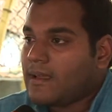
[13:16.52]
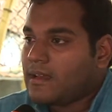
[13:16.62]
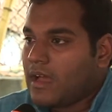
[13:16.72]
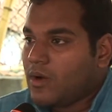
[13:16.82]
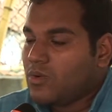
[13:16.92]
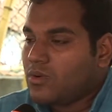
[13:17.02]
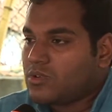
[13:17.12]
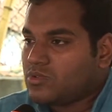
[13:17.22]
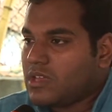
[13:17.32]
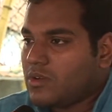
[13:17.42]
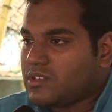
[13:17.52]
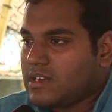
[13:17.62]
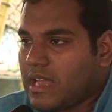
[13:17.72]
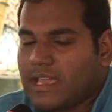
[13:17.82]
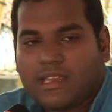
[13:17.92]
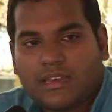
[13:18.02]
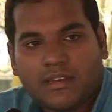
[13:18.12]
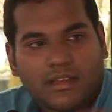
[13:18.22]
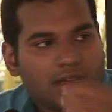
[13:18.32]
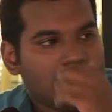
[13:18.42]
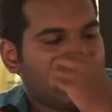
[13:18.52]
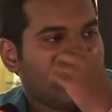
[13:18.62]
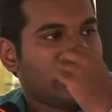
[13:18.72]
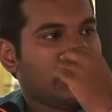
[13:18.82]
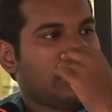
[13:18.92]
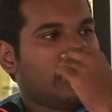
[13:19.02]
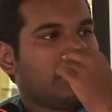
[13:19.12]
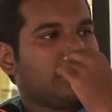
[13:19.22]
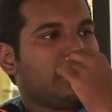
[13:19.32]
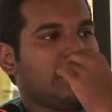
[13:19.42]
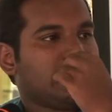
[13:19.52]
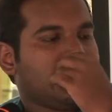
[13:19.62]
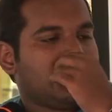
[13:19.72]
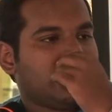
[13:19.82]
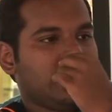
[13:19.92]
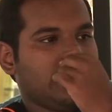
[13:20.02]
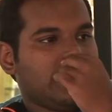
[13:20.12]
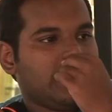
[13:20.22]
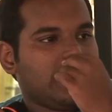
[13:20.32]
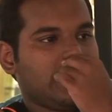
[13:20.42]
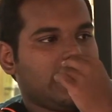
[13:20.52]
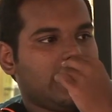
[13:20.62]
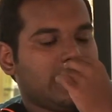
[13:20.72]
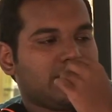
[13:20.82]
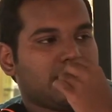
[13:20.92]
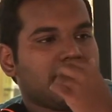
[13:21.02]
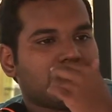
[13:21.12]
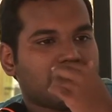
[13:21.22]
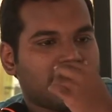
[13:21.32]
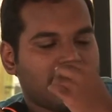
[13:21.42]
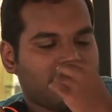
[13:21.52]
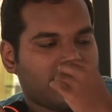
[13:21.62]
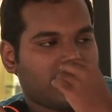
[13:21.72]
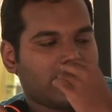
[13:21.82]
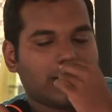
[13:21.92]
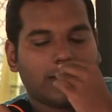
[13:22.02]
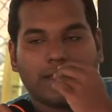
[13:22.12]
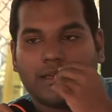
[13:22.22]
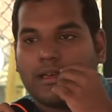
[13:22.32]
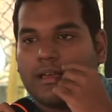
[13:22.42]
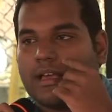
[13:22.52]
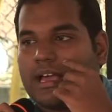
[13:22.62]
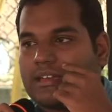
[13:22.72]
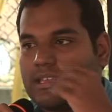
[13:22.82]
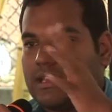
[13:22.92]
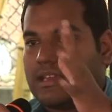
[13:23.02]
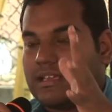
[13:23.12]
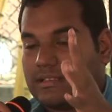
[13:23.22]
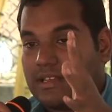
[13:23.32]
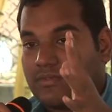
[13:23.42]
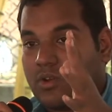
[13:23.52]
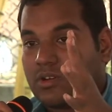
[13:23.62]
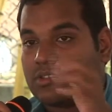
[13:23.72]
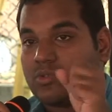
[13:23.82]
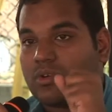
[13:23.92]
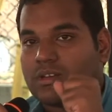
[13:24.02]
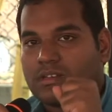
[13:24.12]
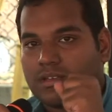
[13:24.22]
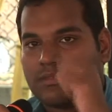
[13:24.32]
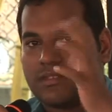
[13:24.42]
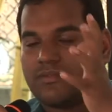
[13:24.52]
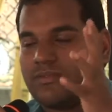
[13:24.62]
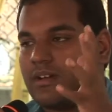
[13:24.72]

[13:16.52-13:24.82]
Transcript: Now, 2009, the LTT is militarily defeated, and TNA is left on its own in terms of